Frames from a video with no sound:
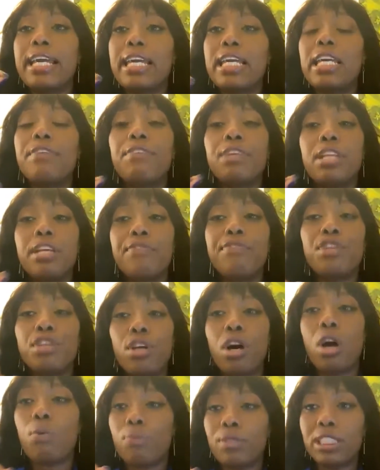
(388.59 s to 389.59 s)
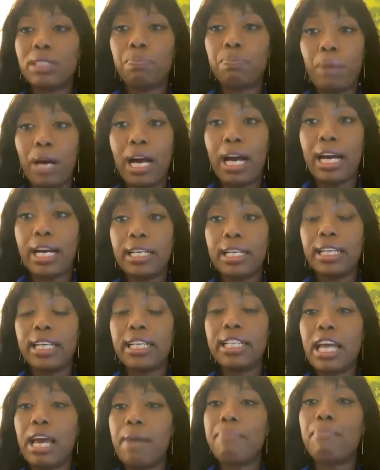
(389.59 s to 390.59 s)
Even if you don't respond
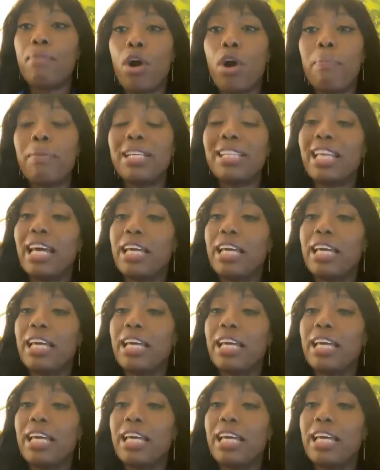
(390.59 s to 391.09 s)
in that moment,